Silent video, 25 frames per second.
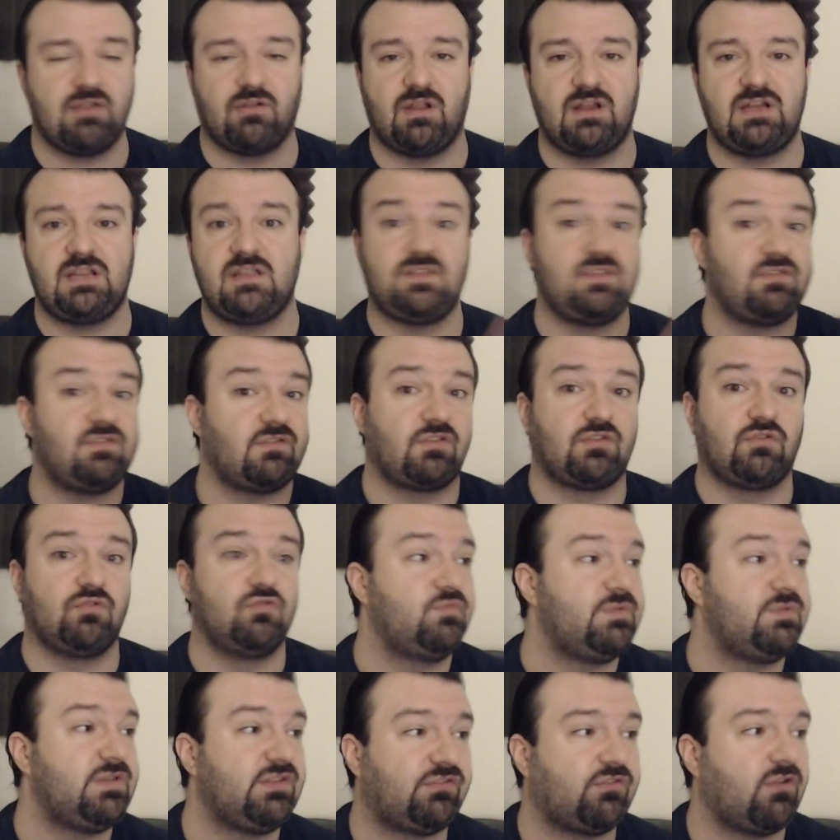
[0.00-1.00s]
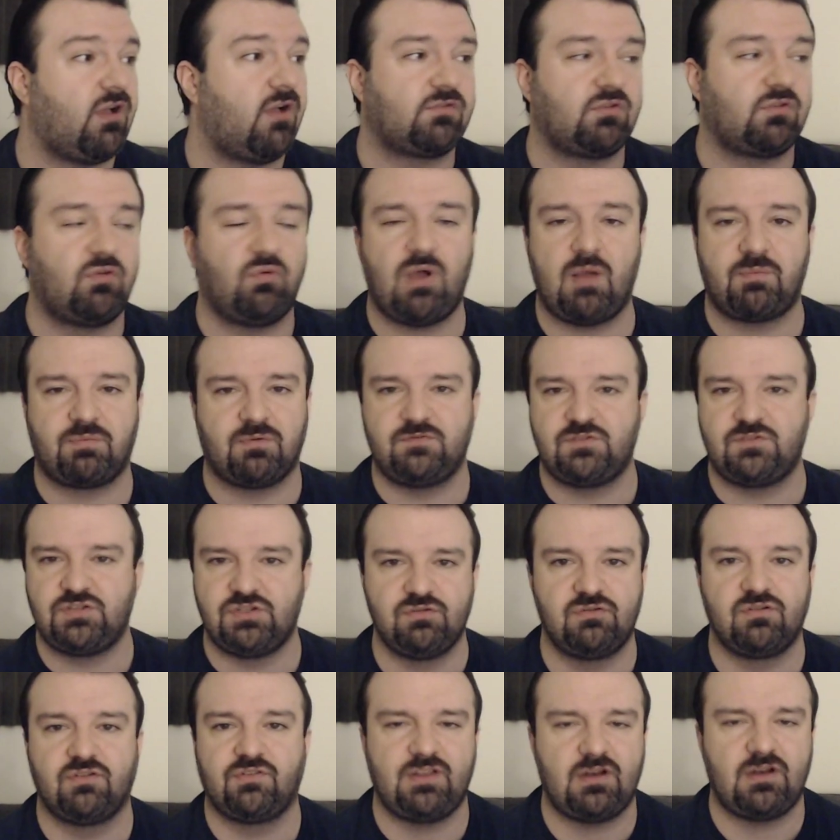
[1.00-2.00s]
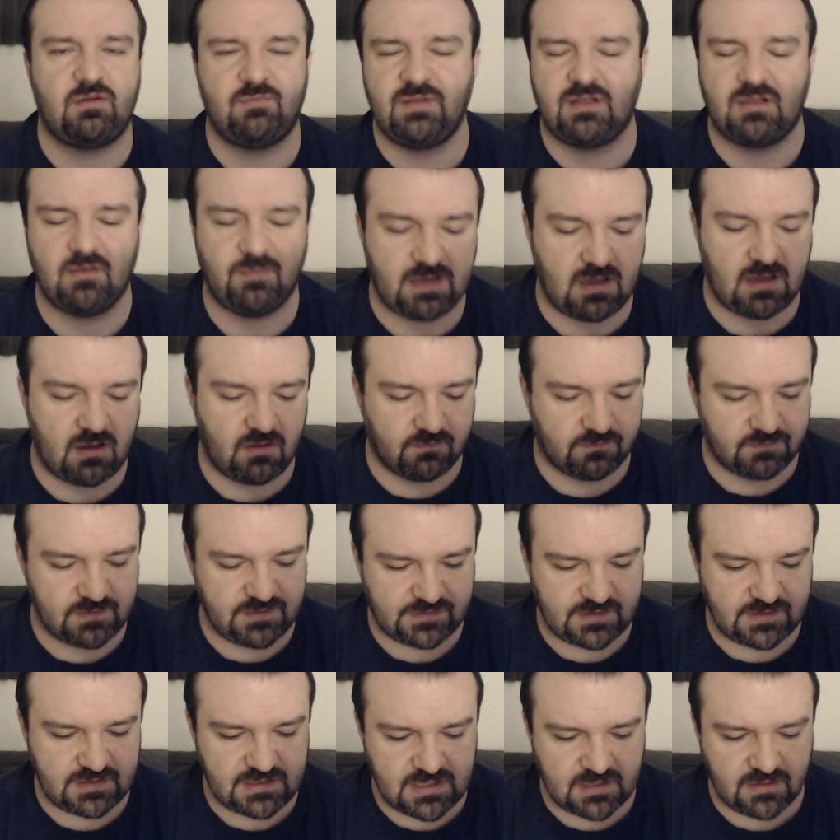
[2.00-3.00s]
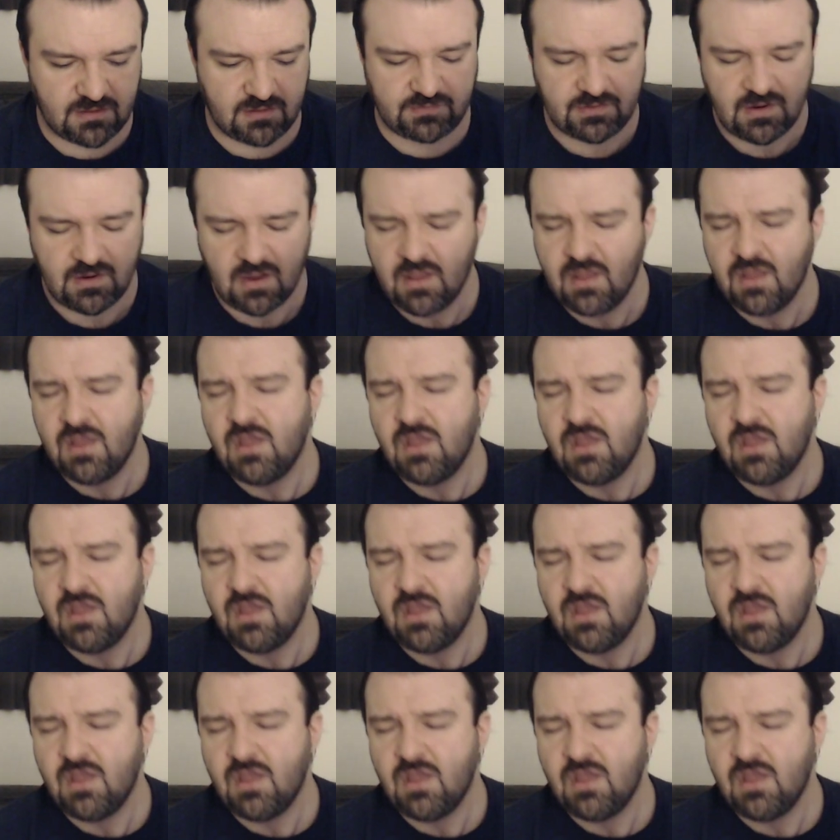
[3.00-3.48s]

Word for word: or any of these other Ubisoft cooperative shooters that have been coming out of recent years.